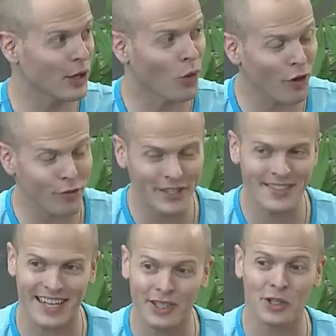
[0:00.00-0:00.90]
Like one of the
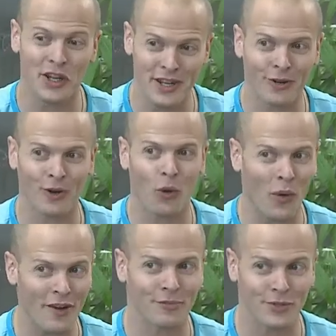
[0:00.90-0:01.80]
reasons I took a year
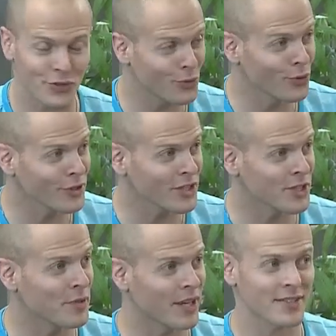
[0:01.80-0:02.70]
away from school
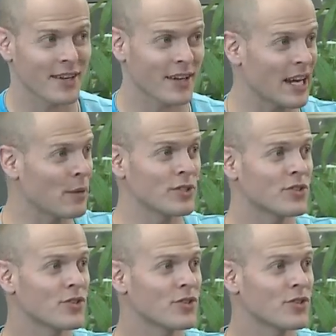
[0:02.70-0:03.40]
is because like it was